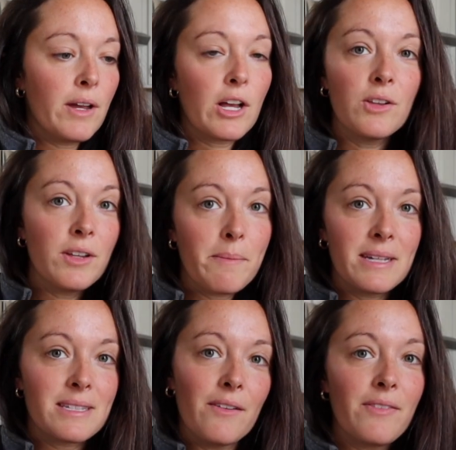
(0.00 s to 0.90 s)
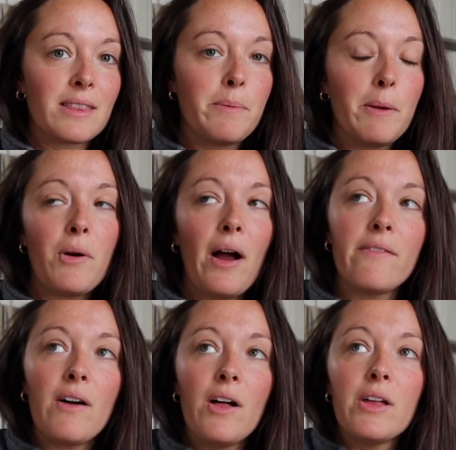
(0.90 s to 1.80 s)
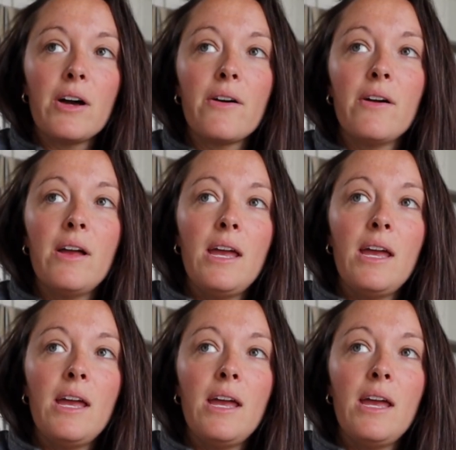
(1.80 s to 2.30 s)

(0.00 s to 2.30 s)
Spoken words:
including myself, like the people I follow.